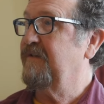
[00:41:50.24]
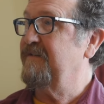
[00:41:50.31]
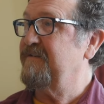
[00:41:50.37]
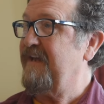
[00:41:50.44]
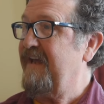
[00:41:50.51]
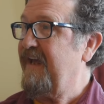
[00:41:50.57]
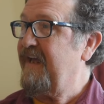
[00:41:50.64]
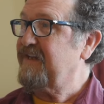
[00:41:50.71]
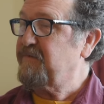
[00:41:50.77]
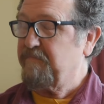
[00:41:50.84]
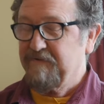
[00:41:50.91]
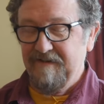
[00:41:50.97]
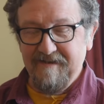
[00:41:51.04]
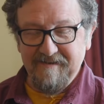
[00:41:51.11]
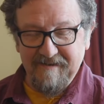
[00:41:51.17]
It's
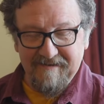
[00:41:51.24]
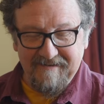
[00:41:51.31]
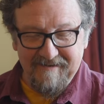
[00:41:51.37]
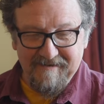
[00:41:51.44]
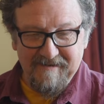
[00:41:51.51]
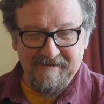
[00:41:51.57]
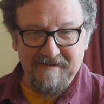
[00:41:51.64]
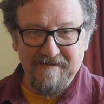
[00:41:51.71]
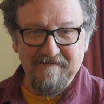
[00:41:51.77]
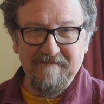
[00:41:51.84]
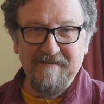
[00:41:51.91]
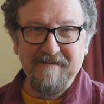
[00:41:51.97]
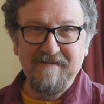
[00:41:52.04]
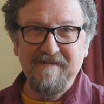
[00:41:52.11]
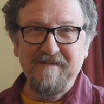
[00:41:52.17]
explicit.
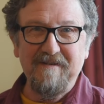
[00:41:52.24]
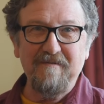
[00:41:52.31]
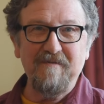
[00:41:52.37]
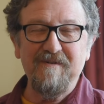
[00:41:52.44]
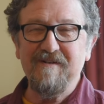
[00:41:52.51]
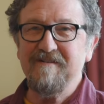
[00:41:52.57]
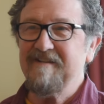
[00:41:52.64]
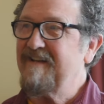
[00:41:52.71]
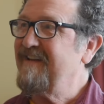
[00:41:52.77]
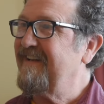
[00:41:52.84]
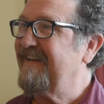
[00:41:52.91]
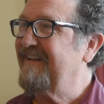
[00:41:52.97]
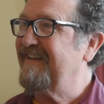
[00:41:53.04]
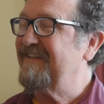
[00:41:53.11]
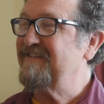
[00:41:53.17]
This is the weird
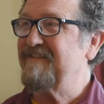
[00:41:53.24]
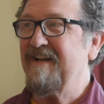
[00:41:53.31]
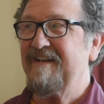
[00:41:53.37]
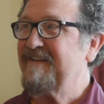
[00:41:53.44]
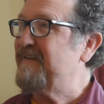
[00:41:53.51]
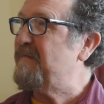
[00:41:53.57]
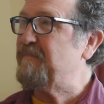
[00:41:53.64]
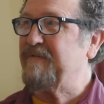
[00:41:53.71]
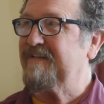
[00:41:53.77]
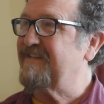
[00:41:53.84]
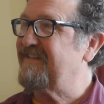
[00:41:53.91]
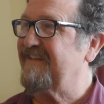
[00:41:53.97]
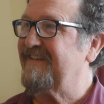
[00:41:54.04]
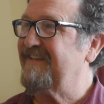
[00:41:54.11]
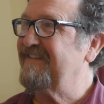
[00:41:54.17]
thing. It's not
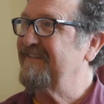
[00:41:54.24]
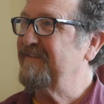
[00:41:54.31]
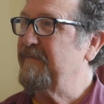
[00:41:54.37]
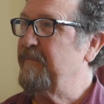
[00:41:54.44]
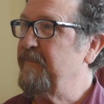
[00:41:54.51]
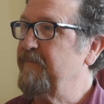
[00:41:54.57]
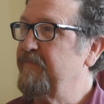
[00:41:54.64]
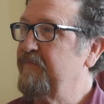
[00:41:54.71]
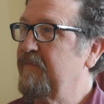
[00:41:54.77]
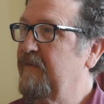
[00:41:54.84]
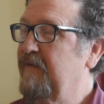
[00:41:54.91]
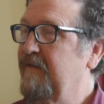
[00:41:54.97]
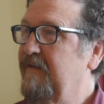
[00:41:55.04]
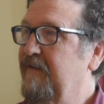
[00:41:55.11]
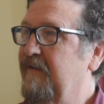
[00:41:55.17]
implicit.
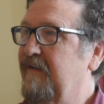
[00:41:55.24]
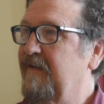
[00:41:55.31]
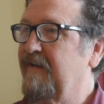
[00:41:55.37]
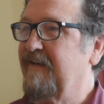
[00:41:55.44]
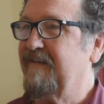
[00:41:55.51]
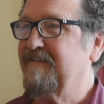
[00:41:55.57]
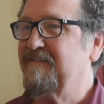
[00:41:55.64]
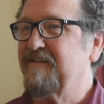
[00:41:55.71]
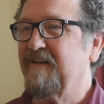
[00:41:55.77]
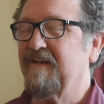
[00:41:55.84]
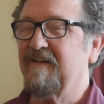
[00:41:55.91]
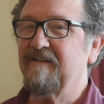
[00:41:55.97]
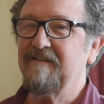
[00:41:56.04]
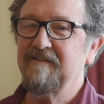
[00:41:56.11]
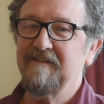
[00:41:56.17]
And
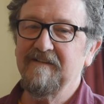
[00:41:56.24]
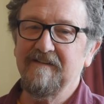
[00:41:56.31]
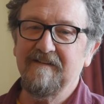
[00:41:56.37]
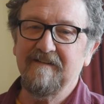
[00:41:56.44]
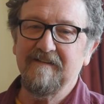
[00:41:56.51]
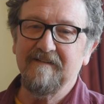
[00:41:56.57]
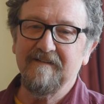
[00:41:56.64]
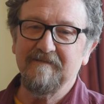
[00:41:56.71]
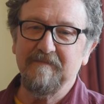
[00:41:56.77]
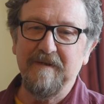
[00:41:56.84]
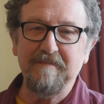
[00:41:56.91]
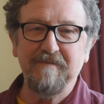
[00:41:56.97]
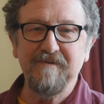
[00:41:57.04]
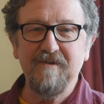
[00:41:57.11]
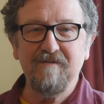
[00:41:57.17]

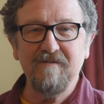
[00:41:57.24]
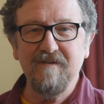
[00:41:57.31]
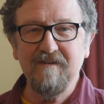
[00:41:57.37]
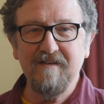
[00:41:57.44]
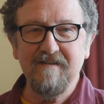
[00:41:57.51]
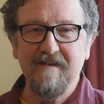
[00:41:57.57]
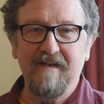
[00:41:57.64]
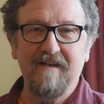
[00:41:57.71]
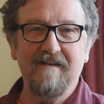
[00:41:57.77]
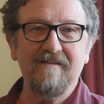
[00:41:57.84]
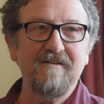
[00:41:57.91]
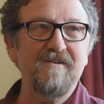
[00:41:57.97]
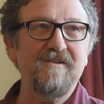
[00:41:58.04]
people don't look at that.